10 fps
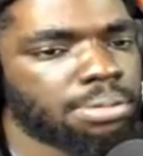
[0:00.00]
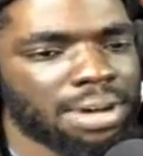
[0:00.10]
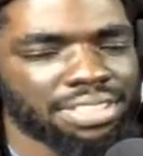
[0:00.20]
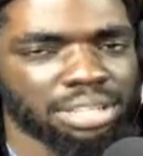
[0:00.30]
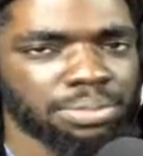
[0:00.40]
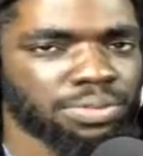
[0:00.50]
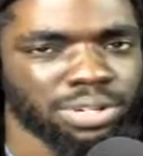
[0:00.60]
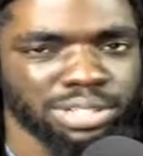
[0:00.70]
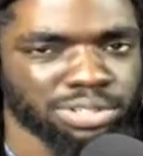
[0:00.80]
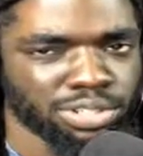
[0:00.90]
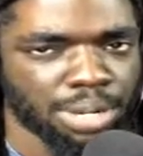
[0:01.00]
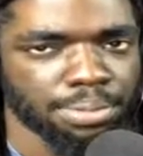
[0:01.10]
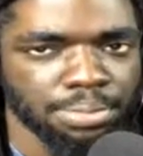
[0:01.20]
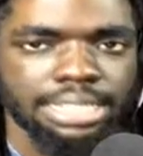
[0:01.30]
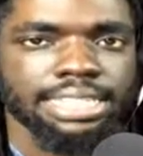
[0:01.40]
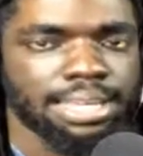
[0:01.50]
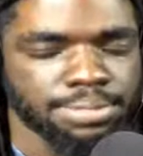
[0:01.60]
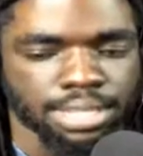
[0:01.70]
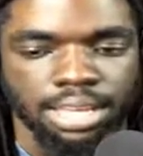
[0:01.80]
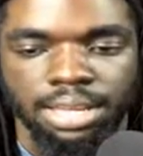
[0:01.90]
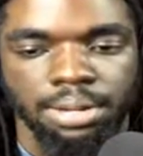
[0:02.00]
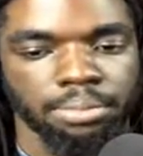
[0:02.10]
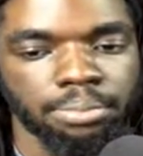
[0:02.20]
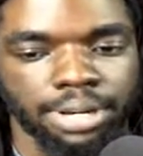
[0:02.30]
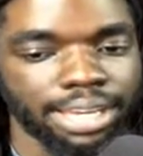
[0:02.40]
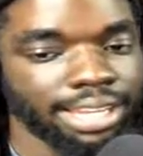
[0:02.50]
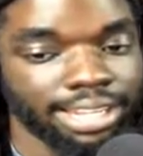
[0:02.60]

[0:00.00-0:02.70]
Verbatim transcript: I think before she was just dropping mixtapes. But